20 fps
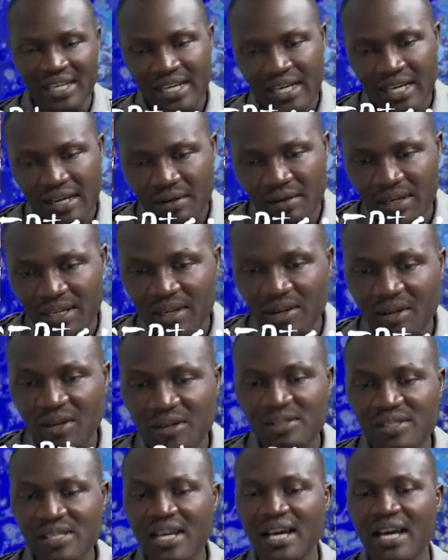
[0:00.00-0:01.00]

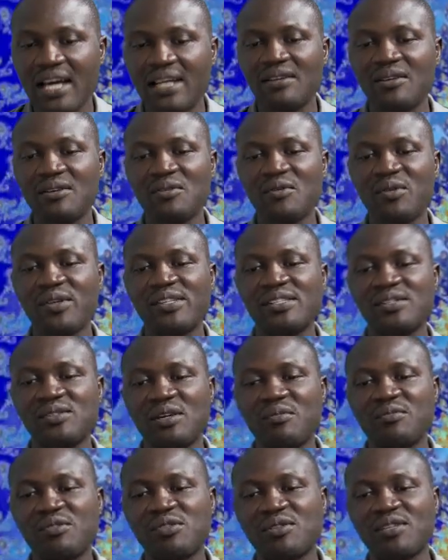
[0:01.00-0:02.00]
along with his
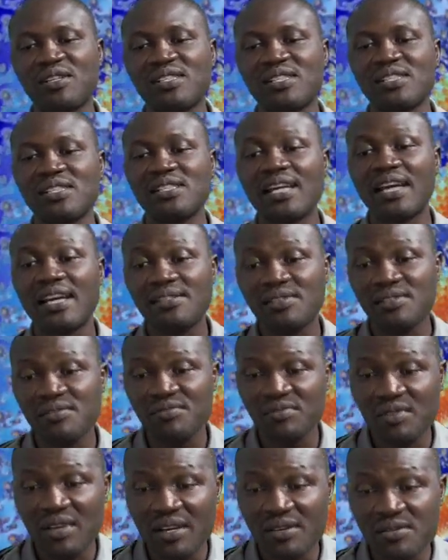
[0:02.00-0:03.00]
commissioners and heads of
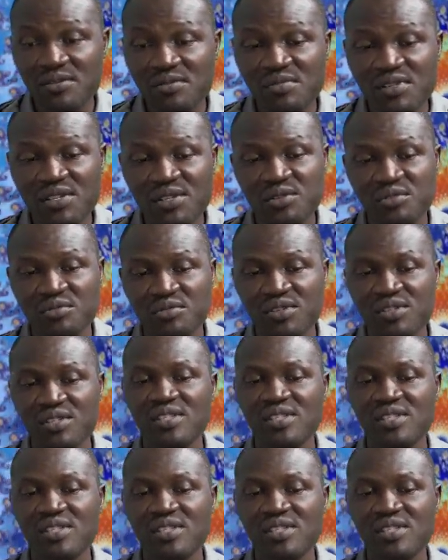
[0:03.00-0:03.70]
Edo ministries,